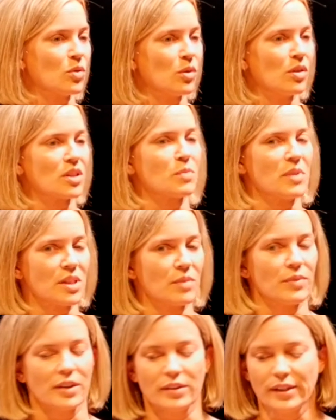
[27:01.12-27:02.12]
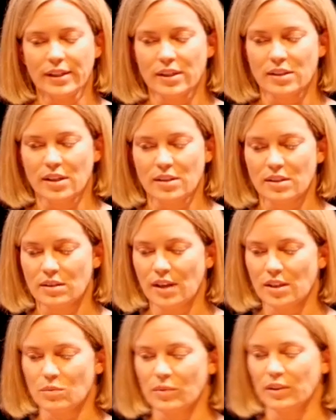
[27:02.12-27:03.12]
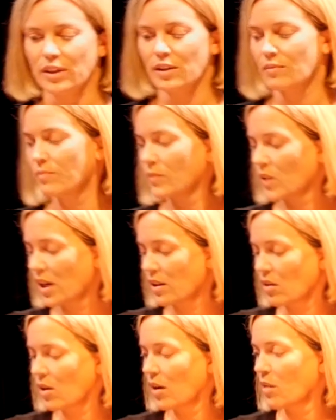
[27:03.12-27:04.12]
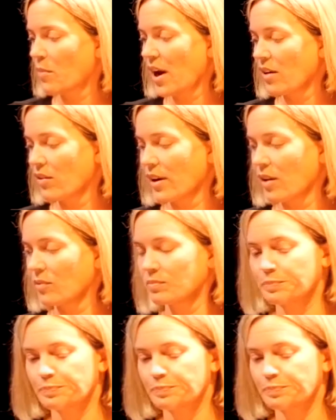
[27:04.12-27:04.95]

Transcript: school specifically, because that's really kind of the heart of the matter now.